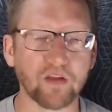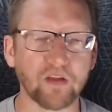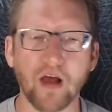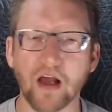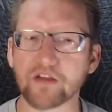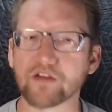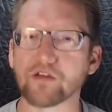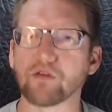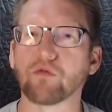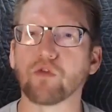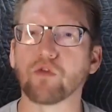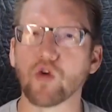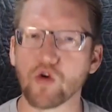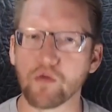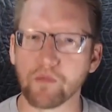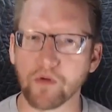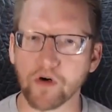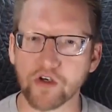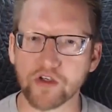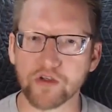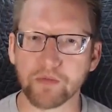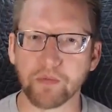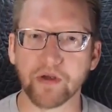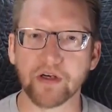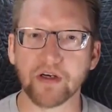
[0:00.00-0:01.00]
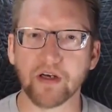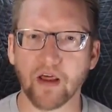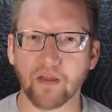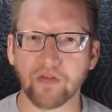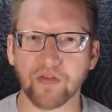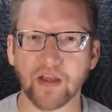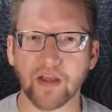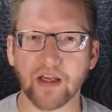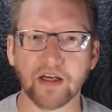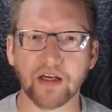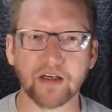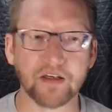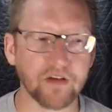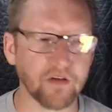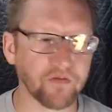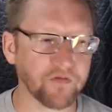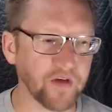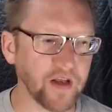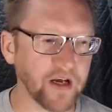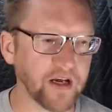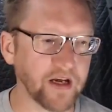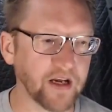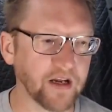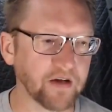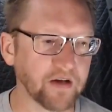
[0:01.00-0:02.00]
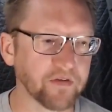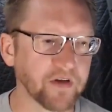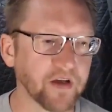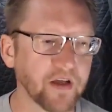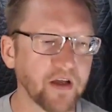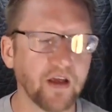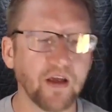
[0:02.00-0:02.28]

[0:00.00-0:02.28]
Lots of rumors, but nothing definitive.